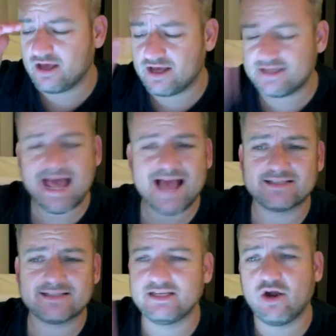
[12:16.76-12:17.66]
tax,
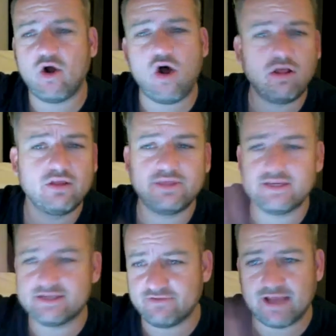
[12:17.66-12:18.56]
you know, all of these
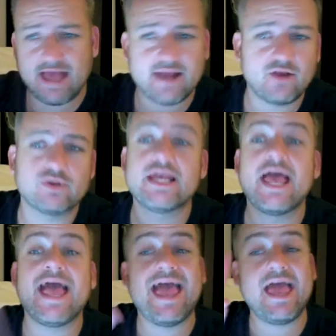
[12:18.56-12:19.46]
different categories,
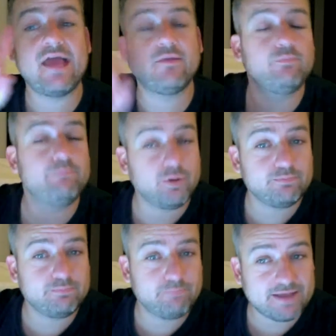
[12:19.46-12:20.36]
and built
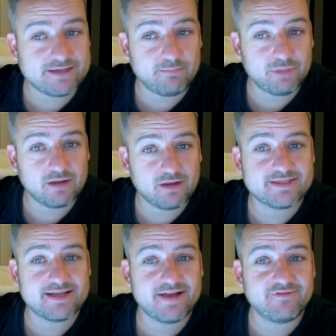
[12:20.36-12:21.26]
based on plugins
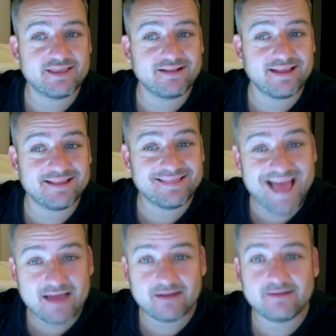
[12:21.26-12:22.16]
and everything like
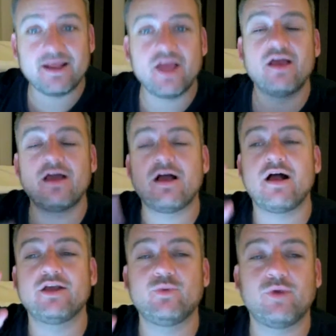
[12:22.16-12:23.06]
that.
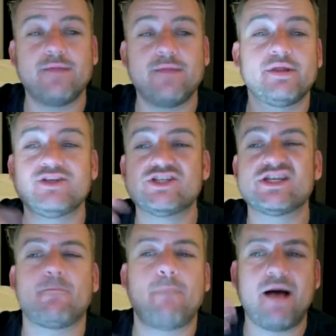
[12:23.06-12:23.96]
You were able to just
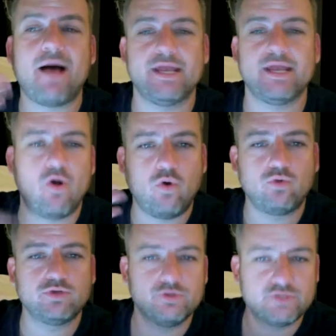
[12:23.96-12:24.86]
pop in a whole
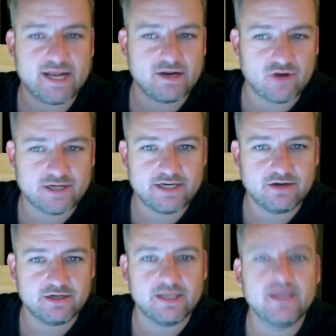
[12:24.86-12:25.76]
new set of
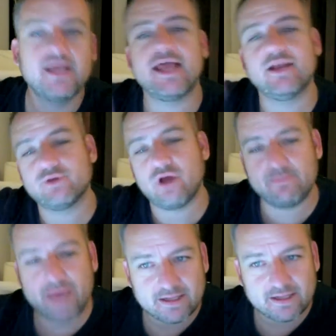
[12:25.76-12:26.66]
criteria and it would
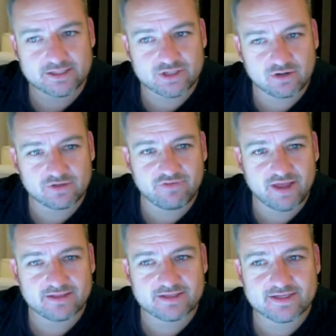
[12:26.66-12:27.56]
automatically start to
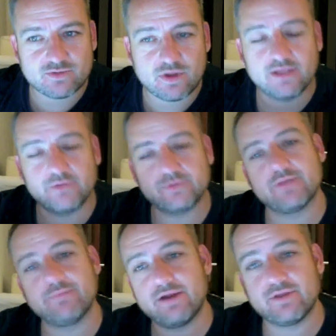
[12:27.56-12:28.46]
find this as well, and it would
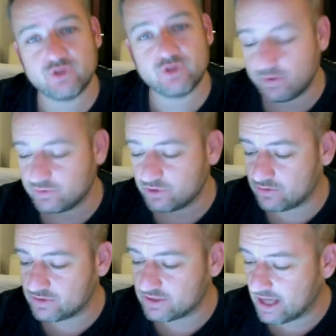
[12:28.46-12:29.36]
compare the two
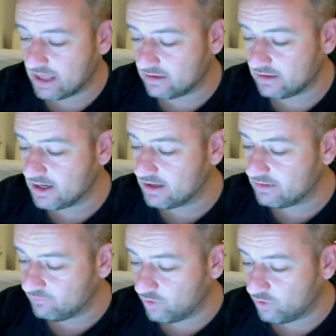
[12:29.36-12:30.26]
postcodes together.
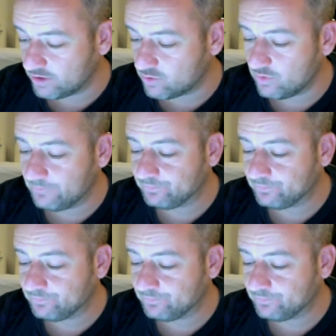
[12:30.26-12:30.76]
Really cool.